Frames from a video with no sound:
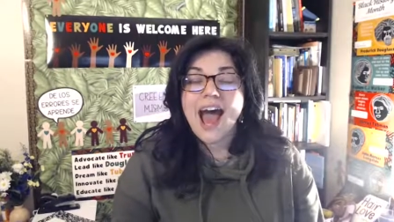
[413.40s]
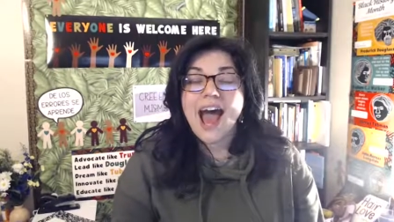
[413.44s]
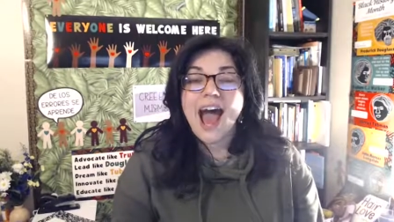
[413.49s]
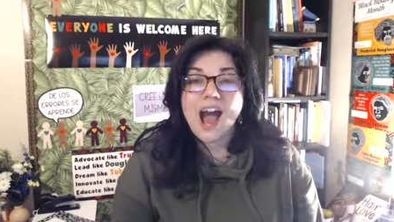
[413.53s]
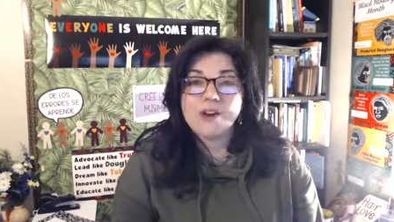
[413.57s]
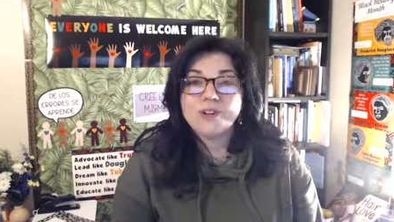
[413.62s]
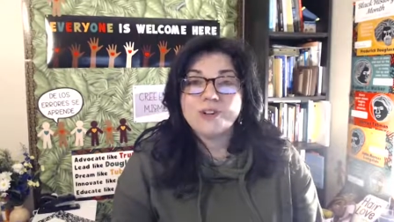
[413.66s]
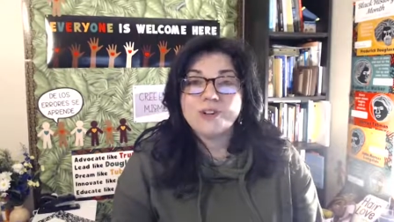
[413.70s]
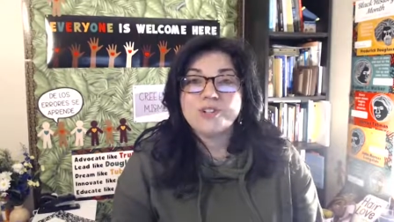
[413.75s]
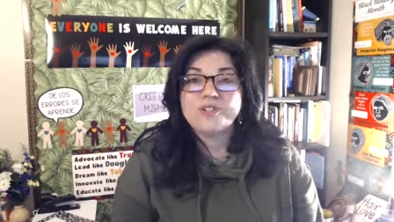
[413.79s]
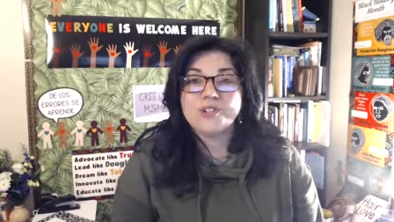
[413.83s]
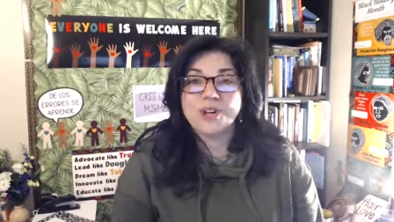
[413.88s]

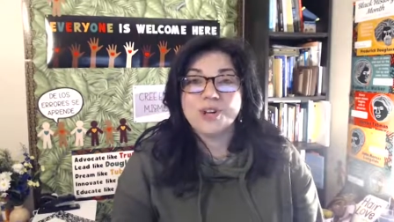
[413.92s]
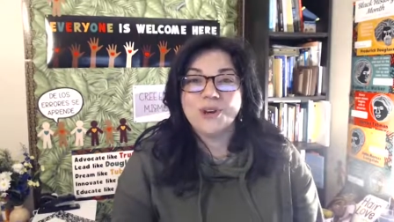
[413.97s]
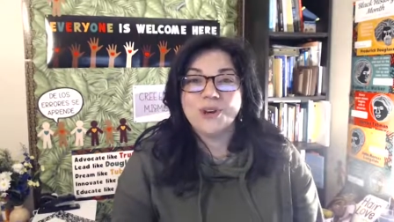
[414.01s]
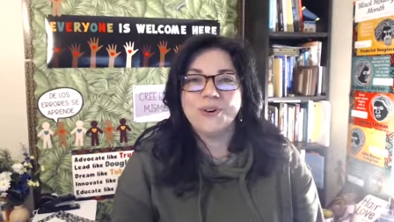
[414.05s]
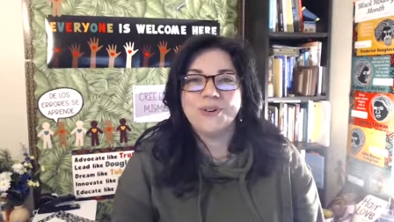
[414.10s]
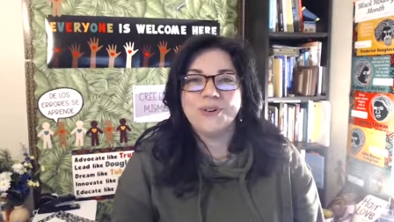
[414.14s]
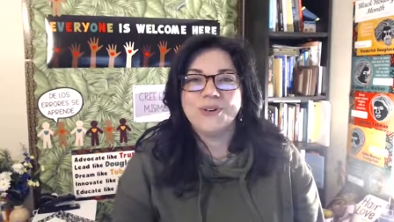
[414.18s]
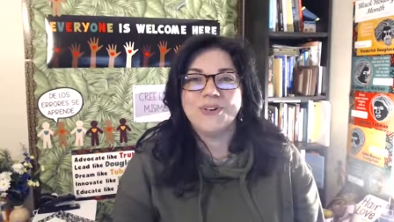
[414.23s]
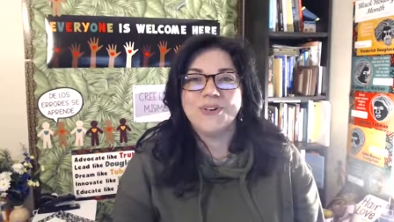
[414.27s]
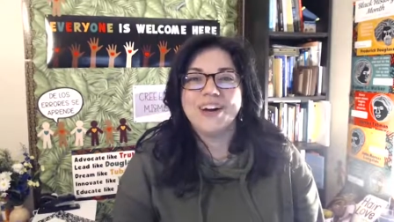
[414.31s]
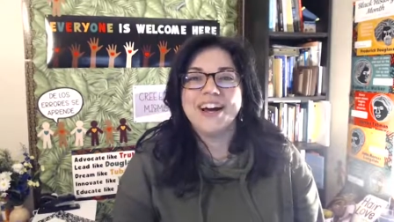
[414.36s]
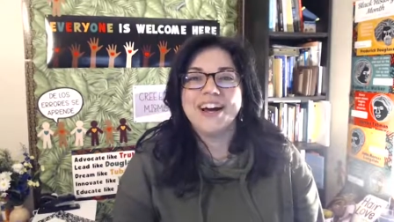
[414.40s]
how to
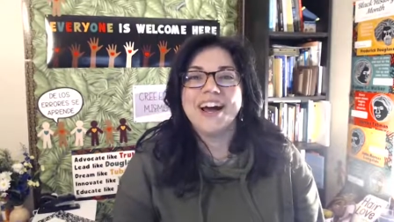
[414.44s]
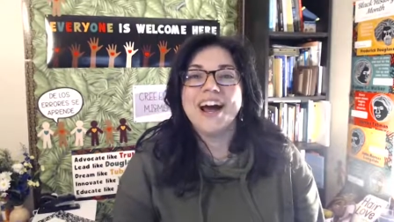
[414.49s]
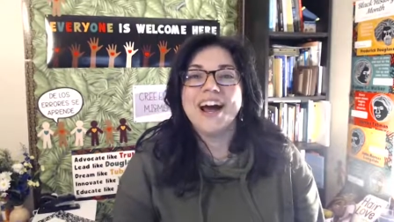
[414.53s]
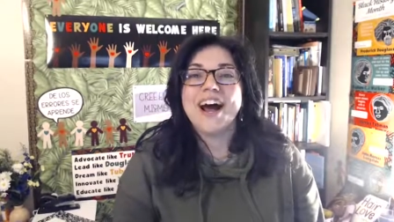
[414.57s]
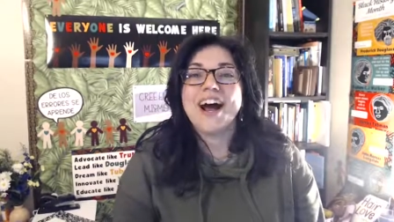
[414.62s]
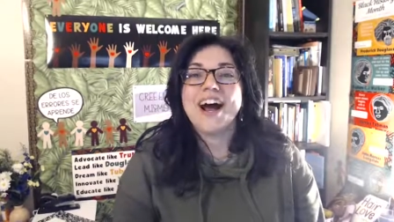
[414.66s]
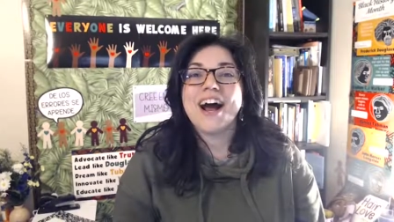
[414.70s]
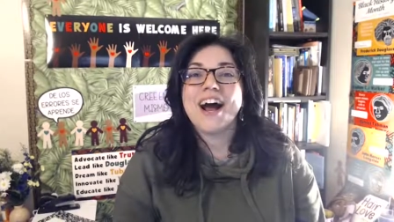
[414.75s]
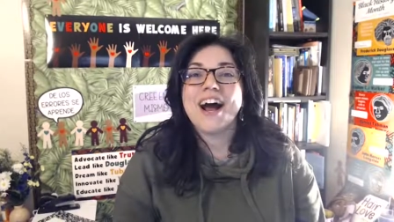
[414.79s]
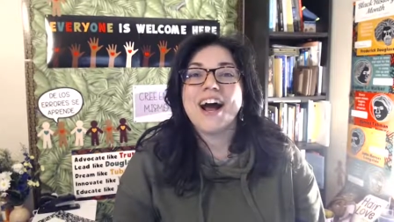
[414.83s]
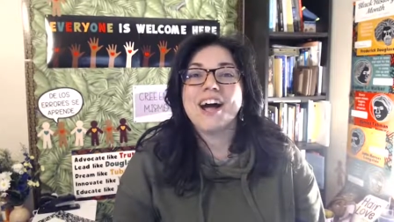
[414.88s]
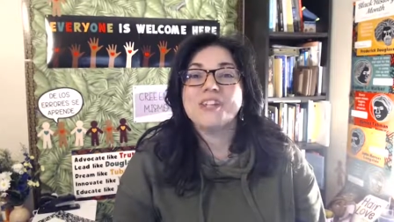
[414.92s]
do
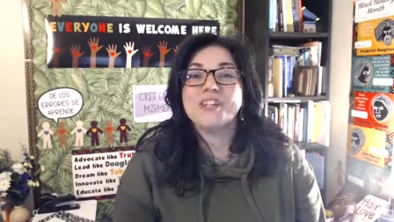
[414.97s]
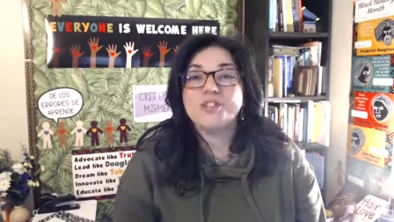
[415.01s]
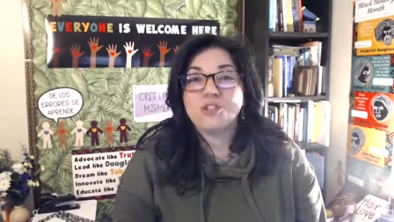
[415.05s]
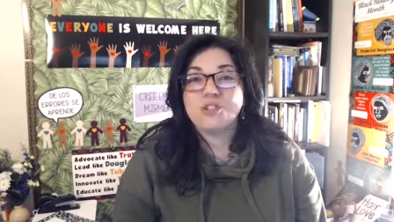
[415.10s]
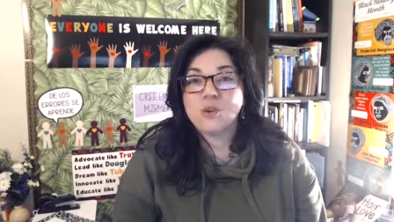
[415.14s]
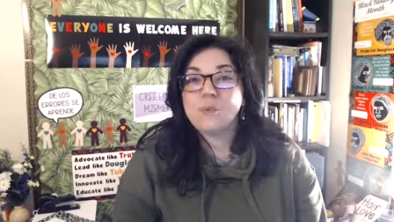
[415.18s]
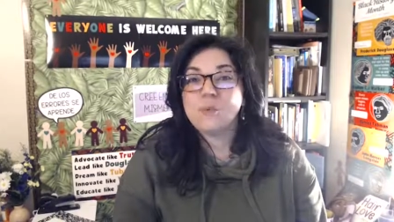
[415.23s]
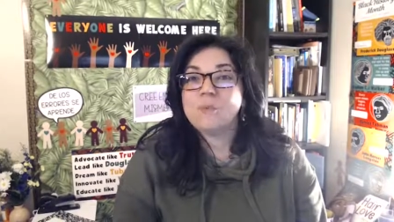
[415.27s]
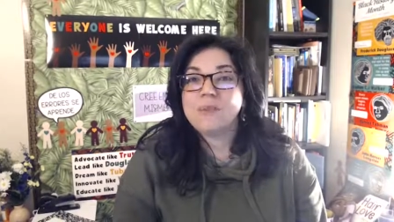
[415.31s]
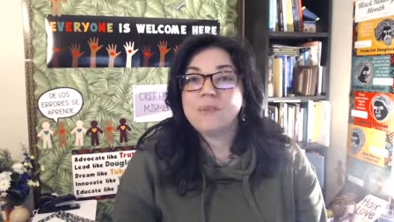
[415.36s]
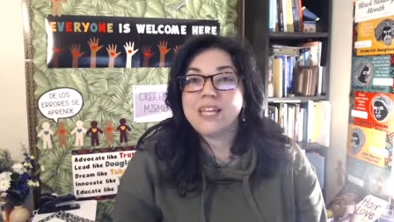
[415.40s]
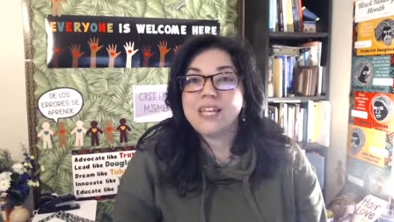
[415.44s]
a
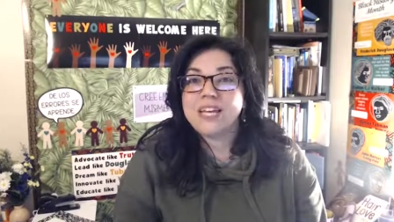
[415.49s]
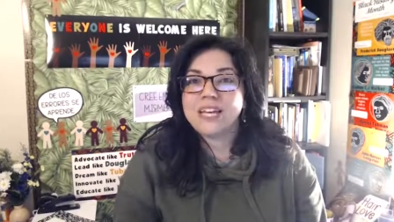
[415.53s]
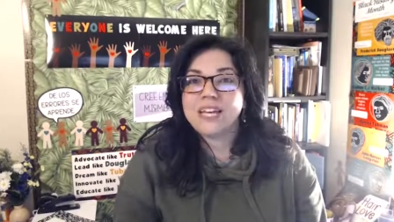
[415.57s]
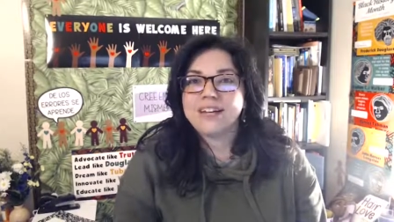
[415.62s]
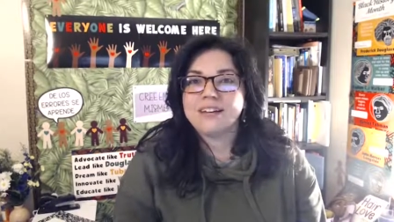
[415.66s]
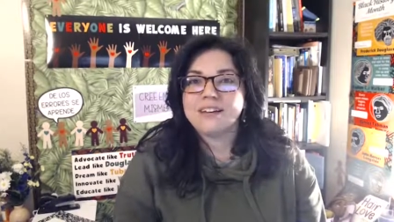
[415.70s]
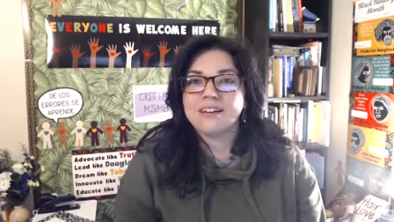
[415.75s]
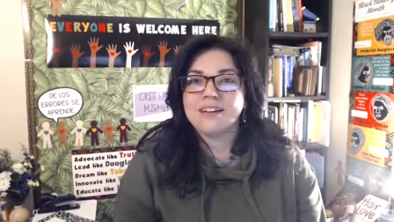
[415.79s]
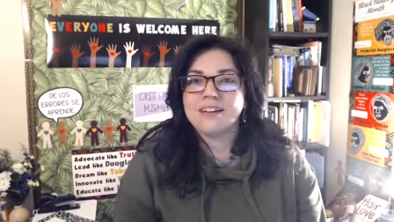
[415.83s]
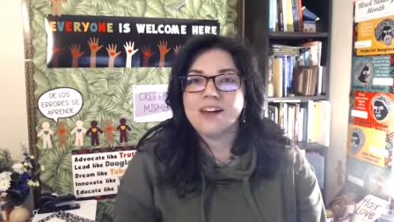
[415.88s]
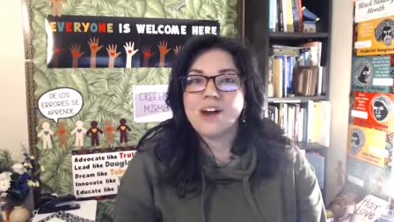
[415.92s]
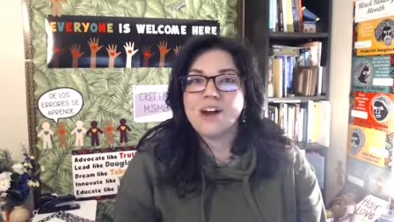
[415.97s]
Zoom meeting
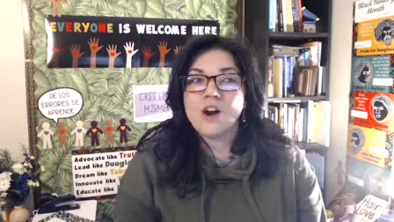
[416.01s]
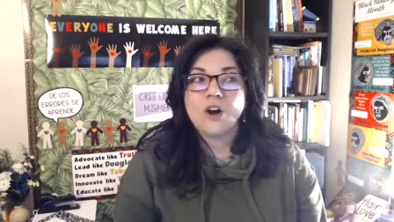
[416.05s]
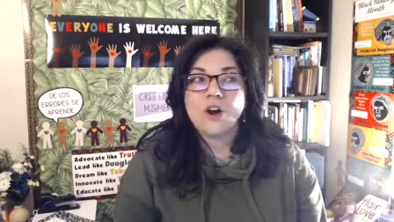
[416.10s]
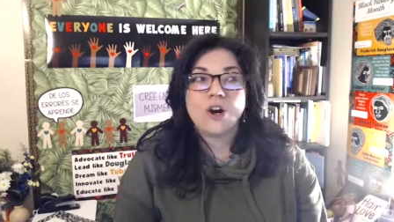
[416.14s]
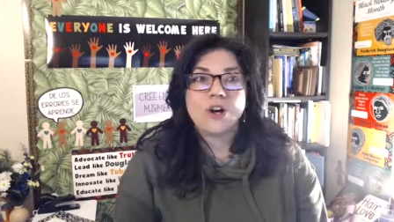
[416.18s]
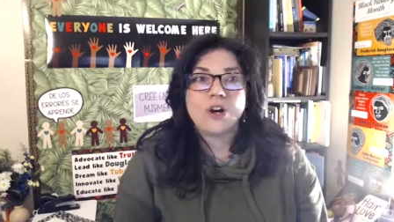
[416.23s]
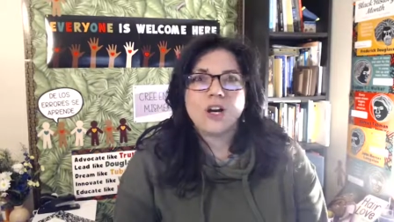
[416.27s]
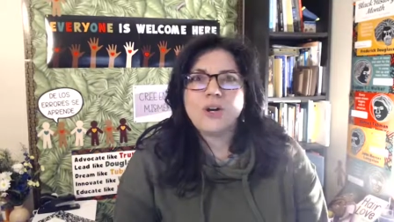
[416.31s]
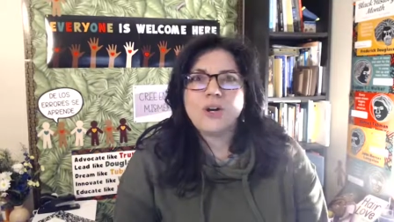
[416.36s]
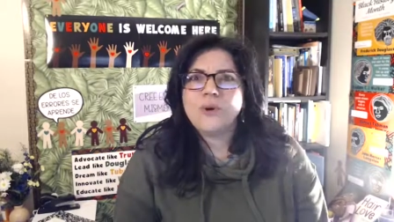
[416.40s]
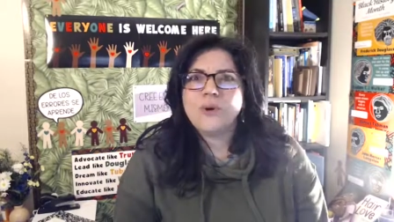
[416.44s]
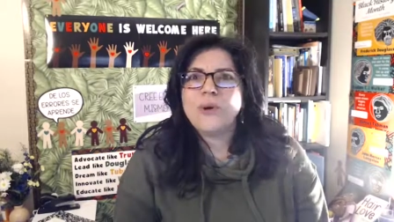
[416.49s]

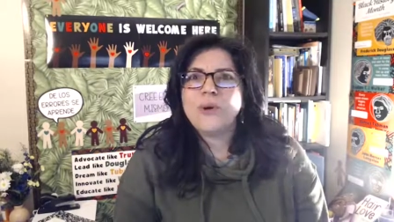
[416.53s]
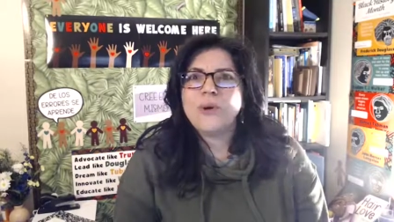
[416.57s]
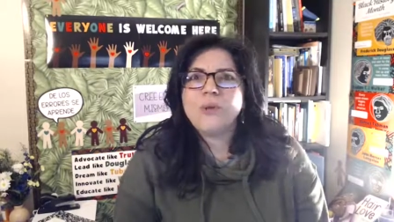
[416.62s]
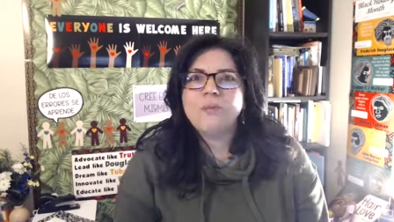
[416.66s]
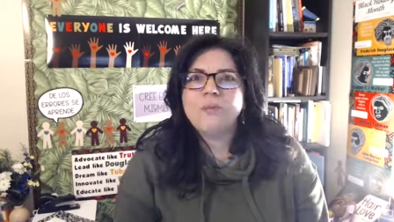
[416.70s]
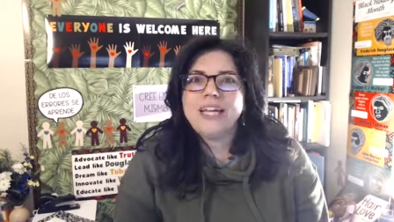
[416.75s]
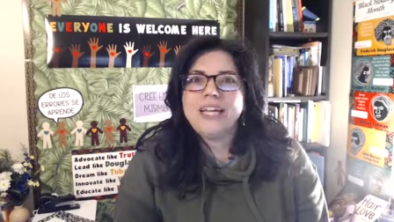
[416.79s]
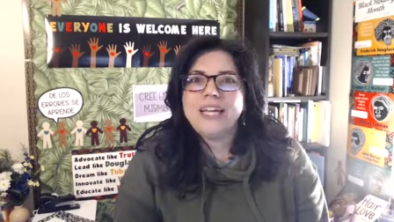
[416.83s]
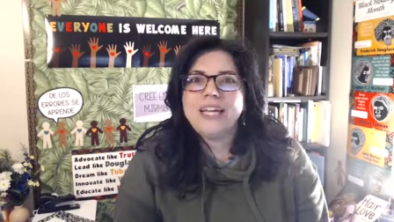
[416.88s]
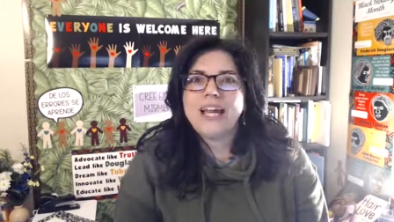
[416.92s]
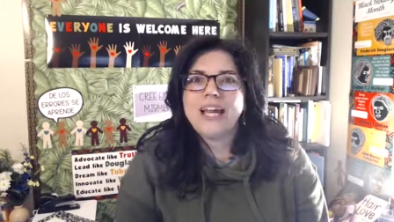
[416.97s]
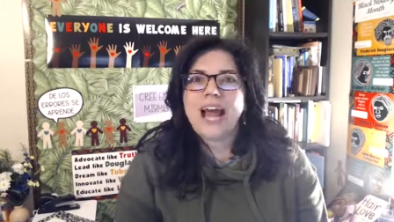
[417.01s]
or a Google
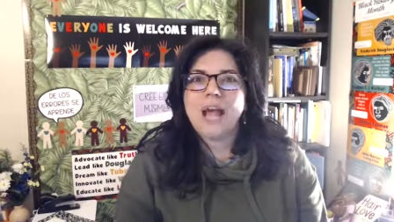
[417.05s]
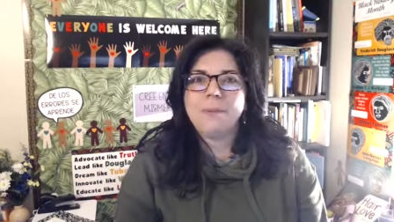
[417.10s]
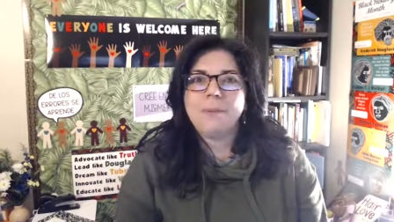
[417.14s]
Meet.